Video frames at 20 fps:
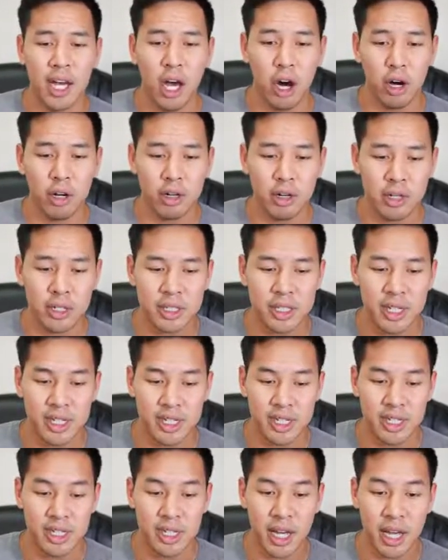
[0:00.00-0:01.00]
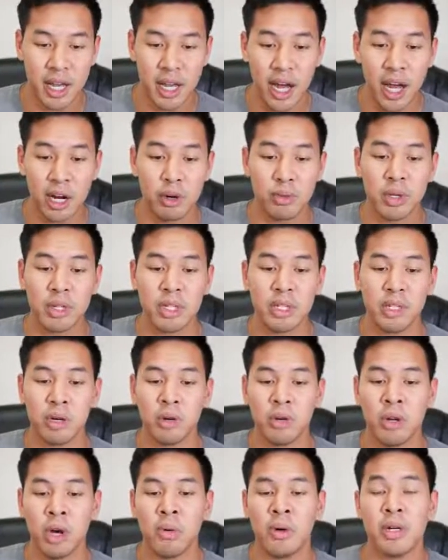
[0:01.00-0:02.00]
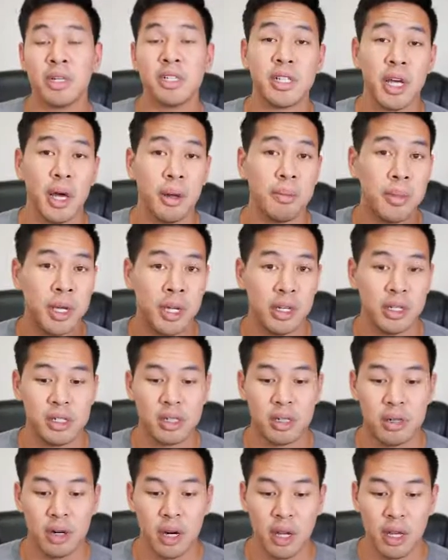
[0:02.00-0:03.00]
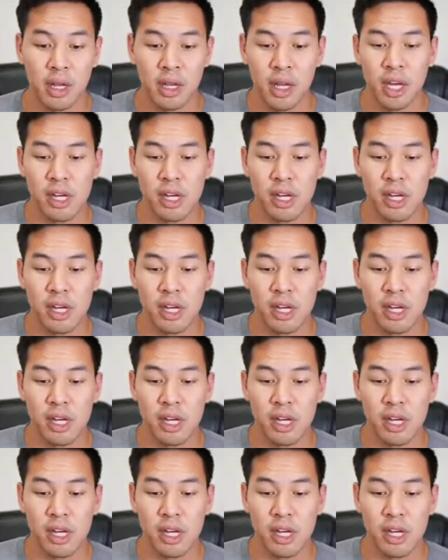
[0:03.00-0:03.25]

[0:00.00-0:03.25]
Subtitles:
although it says a set, I really don't know what a set means, right?